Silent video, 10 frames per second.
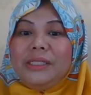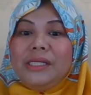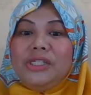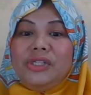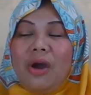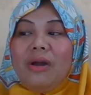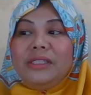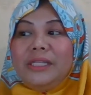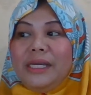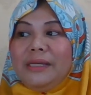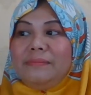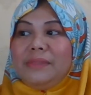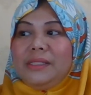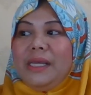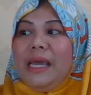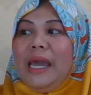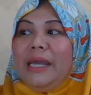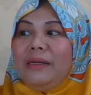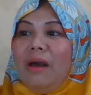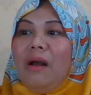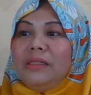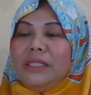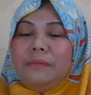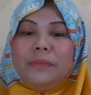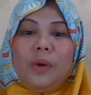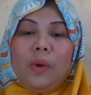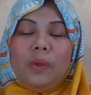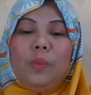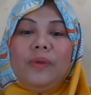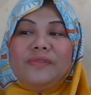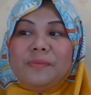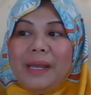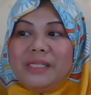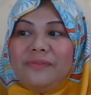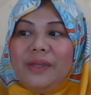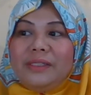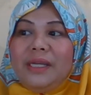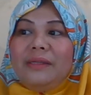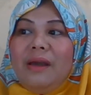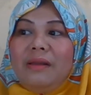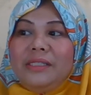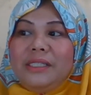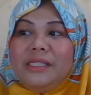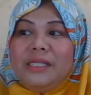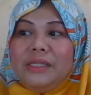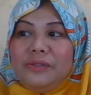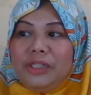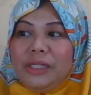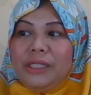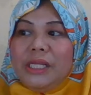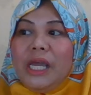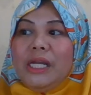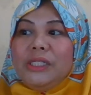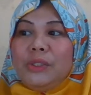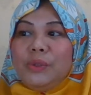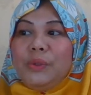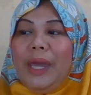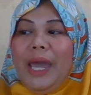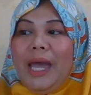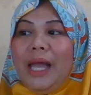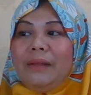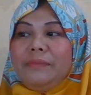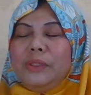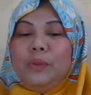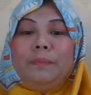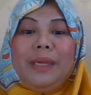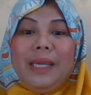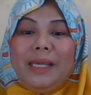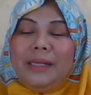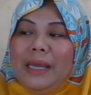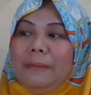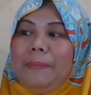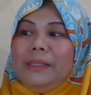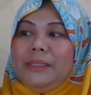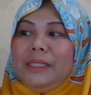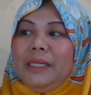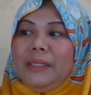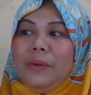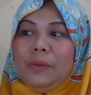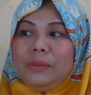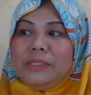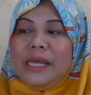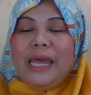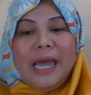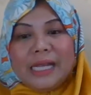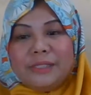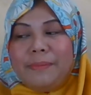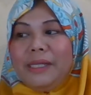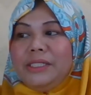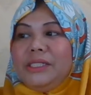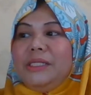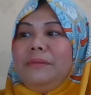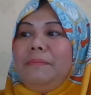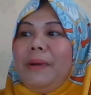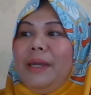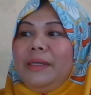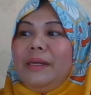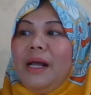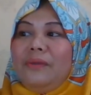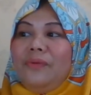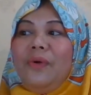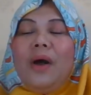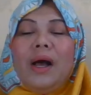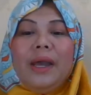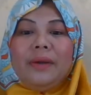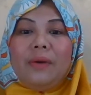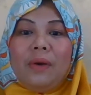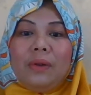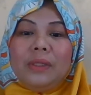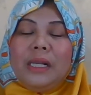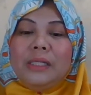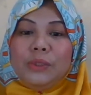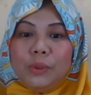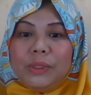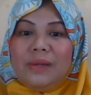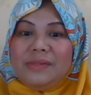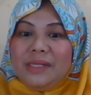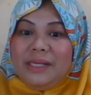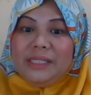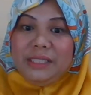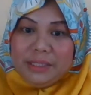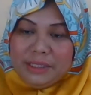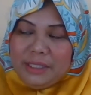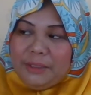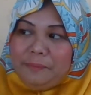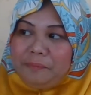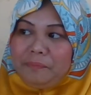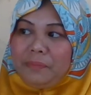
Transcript: the short-term and long-term goal with specific technology solution to help to meet that particular goals, as mentioned by Calvoja et al. 2013.